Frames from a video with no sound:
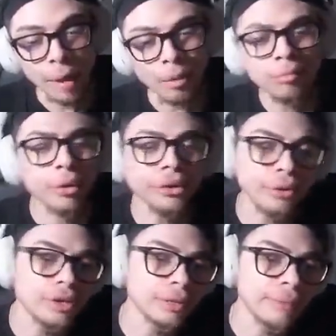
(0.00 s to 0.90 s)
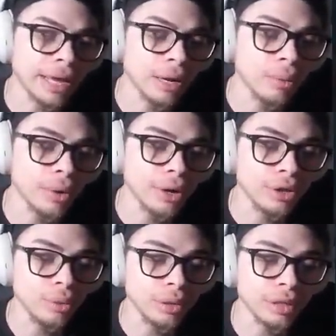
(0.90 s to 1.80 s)
one point there was a meta where
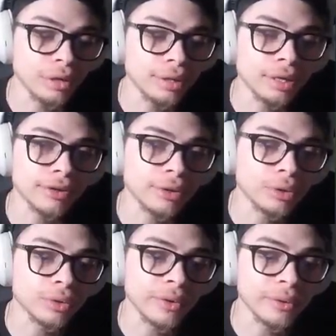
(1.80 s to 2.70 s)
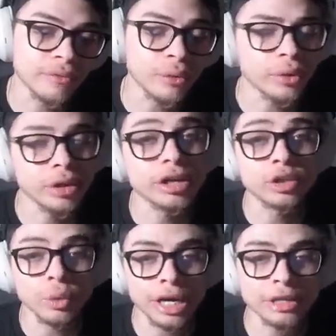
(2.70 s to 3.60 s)
you would literally full clear
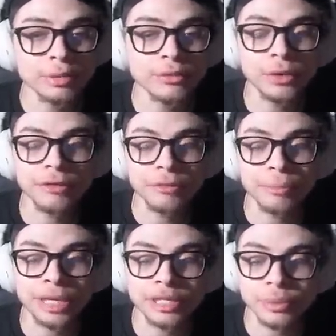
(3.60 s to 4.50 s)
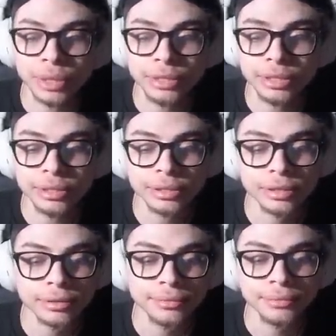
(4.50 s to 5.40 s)
twice before you even based once.
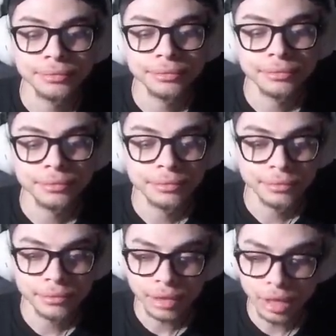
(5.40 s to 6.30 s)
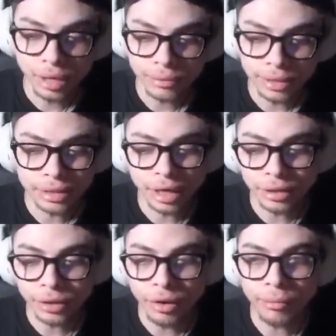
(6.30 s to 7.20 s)
That's not the
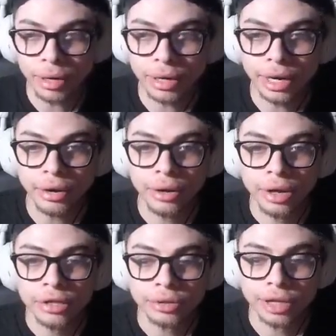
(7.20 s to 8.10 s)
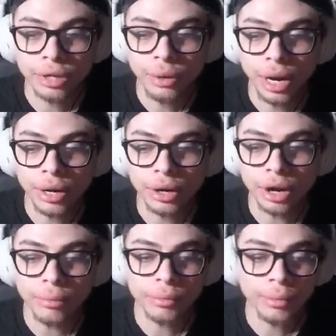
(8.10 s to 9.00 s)
current meta now. So here I
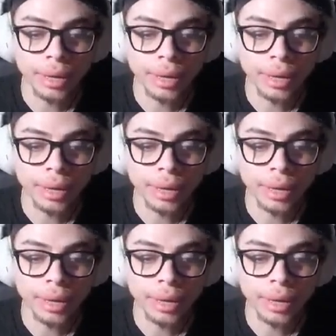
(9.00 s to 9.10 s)
come